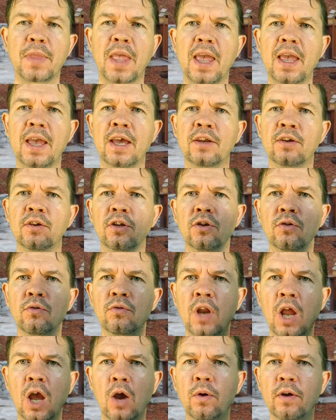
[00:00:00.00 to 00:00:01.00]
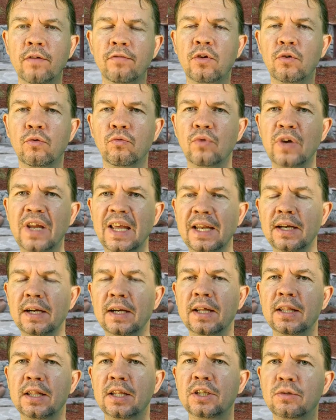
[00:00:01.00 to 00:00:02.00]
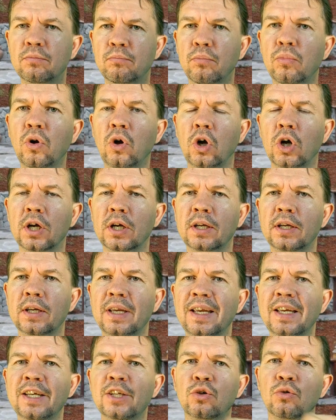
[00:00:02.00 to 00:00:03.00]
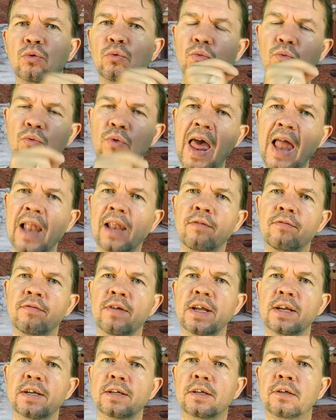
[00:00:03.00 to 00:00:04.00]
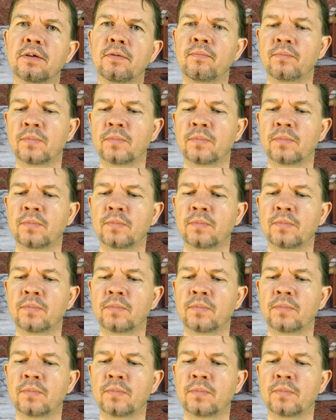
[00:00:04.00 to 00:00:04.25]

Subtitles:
And if you read it in this book, it's relevant